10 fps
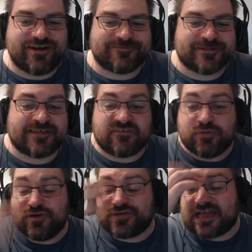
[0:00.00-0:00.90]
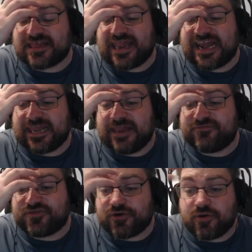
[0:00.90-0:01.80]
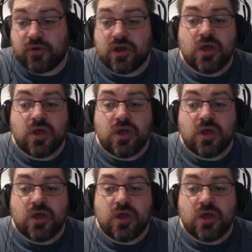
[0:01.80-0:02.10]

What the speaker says: specific moveset to let it live through